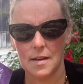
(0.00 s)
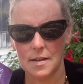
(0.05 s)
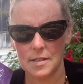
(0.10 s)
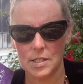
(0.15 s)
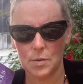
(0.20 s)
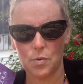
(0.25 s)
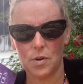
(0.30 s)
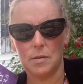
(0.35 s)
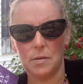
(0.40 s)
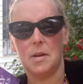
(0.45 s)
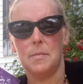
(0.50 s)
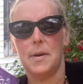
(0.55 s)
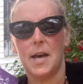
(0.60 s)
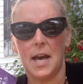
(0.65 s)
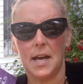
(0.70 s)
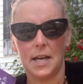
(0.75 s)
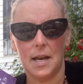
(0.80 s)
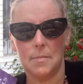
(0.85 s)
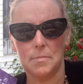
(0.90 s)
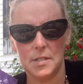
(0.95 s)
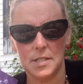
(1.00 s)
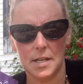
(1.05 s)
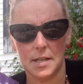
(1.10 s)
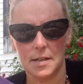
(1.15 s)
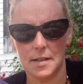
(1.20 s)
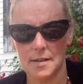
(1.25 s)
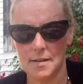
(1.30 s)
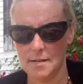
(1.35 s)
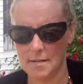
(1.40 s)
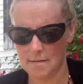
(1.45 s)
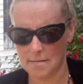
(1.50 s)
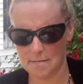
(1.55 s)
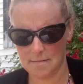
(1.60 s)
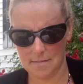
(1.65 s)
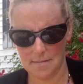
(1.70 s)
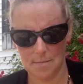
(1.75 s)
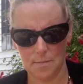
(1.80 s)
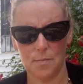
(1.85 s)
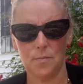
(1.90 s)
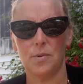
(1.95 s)
to bring me back up
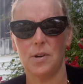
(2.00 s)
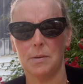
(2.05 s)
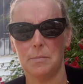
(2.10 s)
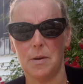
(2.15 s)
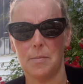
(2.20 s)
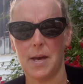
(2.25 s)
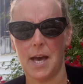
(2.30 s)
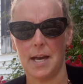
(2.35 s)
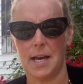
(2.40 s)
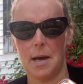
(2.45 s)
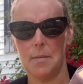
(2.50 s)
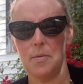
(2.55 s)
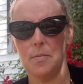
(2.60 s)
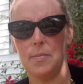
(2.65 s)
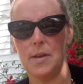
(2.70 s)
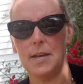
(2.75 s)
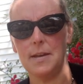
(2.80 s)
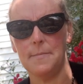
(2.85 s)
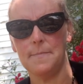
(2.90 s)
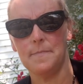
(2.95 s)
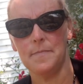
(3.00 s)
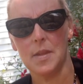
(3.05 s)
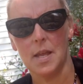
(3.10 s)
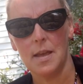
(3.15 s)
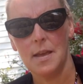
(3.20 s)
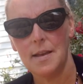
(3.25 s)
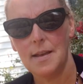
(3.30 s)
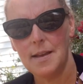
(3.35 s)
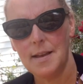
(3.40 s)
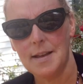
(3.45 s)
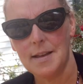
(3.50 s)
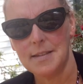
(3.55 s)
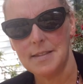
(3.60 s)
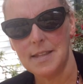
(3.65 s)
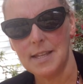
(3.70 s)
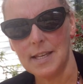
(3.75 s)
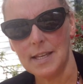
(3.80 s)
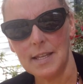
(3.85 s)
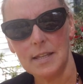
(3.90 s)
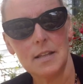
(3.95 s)
a bit. I
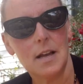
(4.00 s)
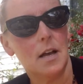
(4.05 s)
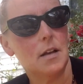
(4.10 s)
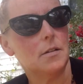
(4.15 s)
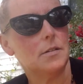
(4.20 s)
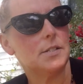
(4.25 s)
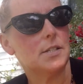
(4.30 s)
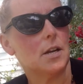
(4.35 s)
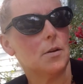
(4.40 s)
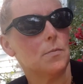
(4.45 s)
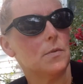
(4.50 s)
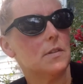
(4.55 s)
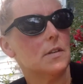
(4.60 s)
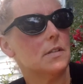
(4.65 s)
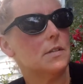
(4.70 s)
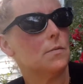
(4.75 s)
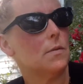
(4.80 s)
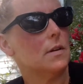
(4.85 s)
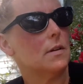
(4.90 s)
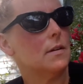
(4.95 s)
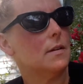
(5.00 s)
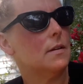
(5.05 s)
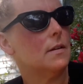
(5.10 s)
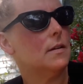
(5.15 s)
think I'll start with this one.